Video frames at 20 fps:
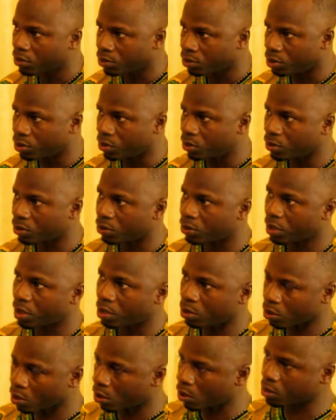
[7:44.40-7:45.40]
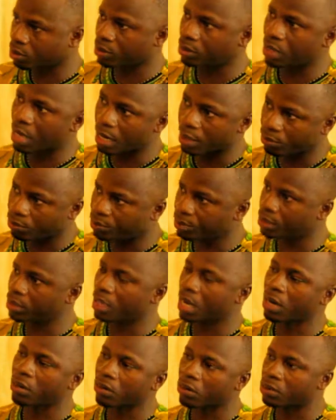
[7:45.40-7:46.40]
laws, the
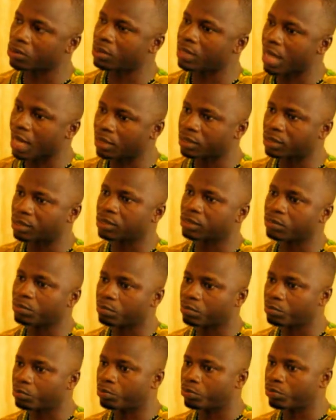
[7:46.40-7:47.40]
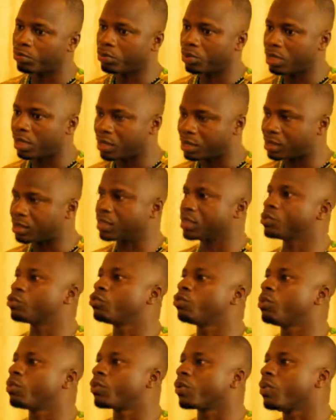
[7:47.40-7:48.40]
regional laws that seeks
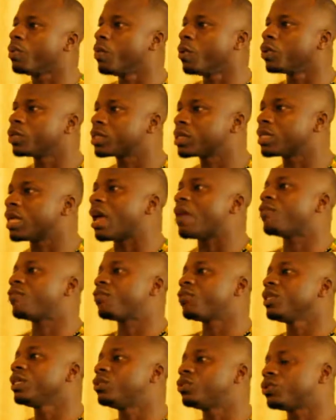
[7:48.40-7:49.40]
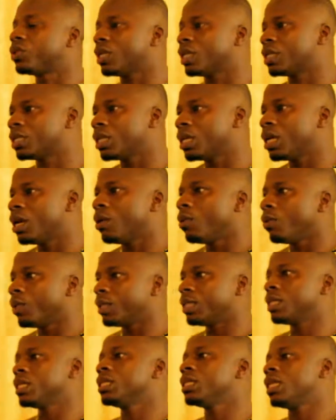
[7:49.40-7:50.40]
to promote a free trade
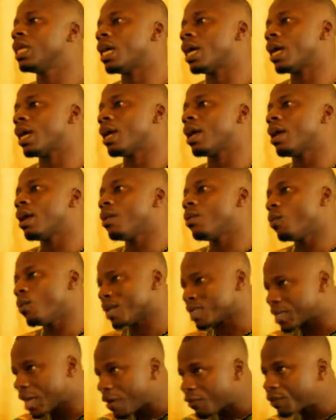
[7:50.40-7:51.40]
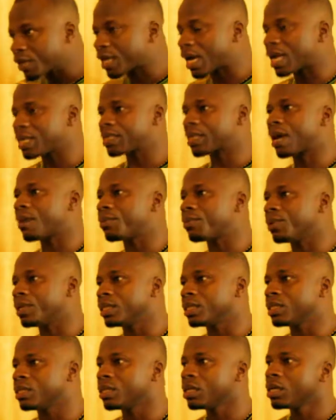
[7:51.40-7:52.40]
within the West Africa
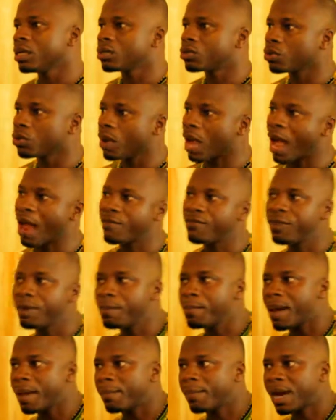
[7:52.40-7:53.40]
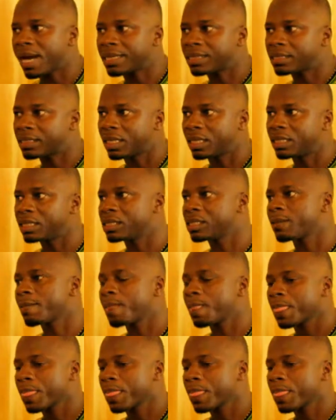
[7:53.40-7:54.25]
sub-region. So every member state